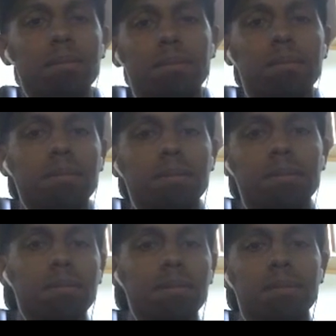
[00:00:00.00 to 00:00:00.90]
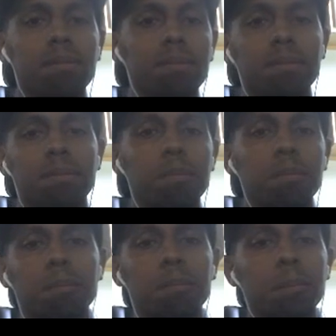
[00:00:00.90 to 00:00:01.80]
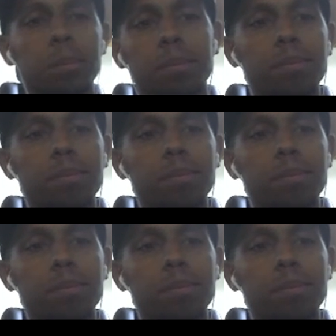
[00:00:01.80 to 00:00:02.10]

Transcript: Um, well,